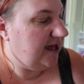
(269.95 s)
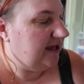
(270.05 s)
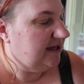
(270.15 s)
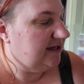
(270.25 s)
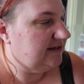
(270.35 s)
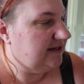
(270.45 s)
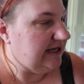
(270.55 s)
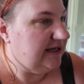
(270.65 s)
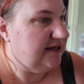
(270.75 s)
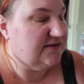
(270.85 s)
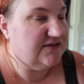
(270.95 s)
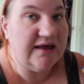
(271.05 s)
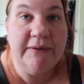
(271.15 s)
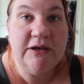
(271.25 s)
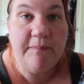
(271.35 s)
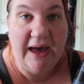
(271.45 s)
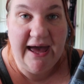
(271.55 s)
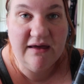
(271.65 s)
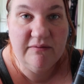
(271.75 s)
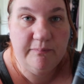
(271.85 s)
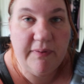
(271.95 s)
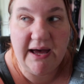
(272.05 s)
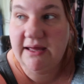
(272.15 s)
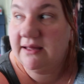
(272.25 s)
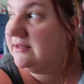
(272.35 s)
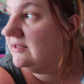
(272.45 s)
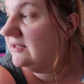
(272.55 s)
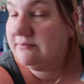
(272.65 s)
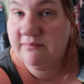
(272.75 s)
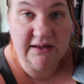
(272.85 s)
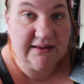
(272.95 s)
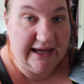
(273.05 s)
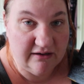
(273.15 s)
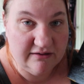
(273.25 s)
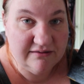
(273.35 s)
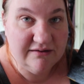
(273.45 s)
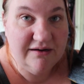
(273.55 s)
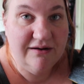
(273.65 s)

And he is summoned back by the Laird.